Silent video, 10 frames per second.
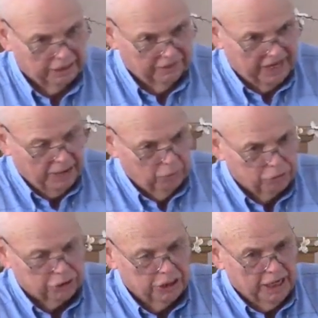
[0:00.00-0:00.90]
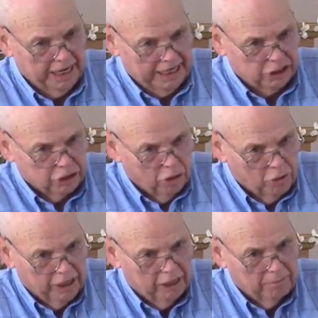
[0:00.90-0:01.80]
Now that was, he's
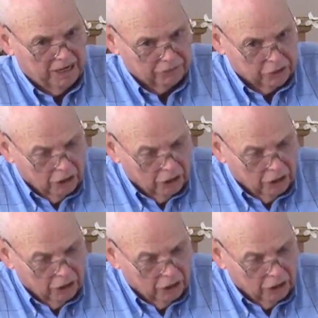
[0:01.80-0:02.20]
talking about the